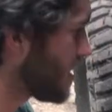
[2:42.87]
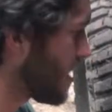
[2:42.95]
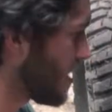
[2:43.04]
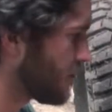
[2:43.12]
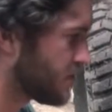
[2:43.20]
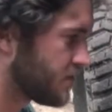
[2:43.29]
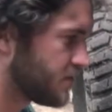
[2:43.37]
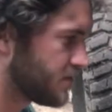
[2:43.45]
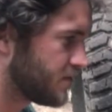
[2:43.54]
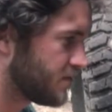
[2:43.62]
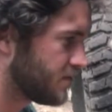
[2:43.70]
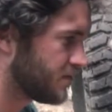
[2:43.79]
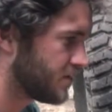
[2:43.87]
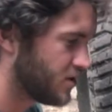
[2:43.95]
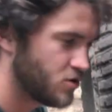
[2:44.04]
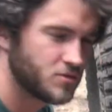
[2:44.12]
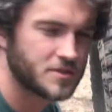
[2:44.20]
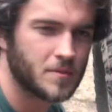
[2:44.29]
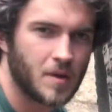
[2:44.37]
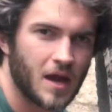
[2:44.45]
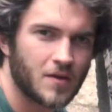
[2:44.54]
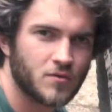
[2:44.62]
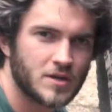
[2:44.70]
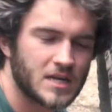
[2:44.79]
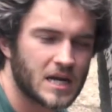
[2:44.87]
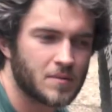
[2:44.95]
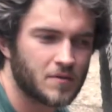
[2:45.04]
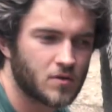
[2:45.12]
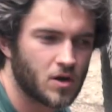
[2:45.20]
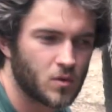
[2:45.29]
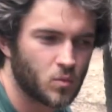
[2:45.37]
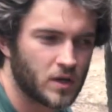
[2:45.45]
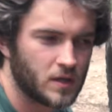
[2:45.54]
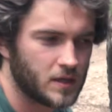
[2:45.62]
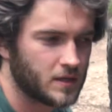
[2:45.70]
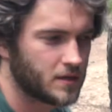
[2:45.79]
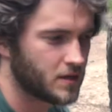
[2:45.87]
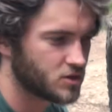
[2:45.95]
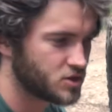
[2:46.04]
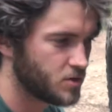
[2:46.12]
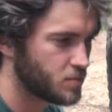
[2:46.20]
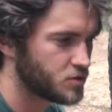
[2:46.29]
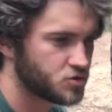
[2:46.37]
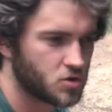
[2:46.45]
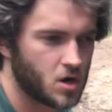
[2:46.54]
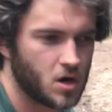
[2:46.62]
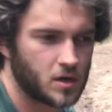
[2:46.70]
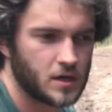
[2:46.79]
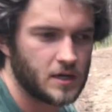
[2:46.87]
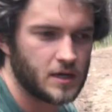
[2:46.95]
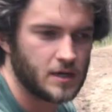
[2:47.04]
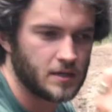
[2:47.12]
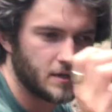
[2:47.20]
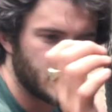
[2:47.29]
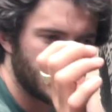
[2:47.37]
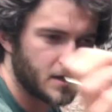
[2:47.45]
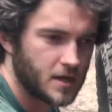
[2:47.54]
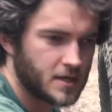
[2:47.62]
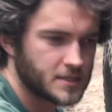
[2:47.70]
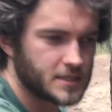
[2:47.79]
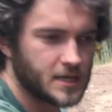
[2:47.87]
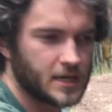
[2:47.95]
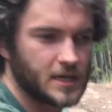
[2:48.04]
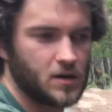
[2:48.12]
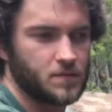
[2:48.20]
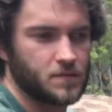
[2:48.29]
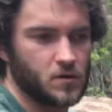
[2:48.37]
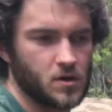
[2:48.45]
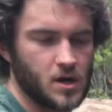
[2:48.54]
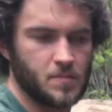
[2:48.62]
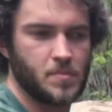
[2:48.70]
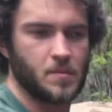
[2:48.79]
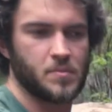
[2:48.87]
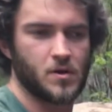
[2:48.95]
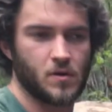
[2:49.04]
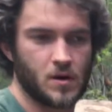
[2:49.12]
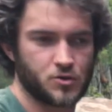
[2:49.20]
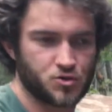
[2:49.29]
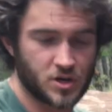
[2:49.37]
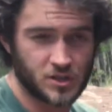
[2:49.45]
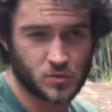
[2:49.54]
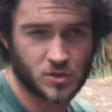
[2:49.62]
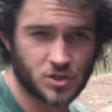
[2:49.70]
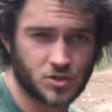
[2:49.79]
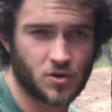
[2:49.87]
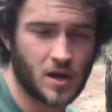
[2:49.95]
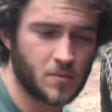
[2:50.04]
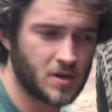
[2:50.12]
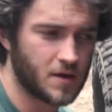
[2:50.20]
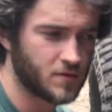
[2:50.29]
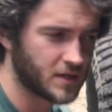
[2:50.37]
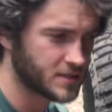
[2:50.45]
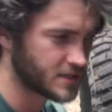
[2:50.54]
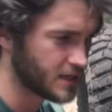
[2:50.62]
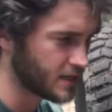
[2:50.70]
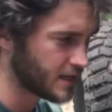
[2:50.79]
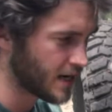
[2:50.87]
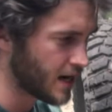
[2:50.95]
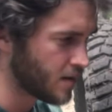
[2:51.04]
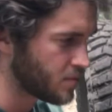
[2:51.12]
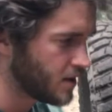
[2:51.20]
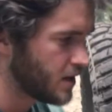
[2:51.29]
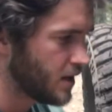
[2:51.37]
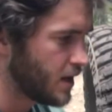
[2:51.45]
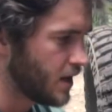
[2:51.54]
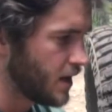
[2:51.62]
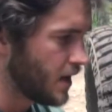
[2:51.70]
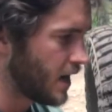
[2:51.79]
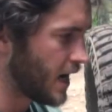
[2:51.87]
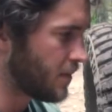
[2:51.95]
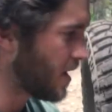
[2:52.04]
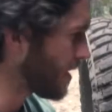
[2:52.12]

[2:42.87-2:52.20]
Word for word: I've used them every time I've gone wheeling. They're super strong. They got a nice kick out for uh, bumping around trees, which is great when you have an extended cab. And my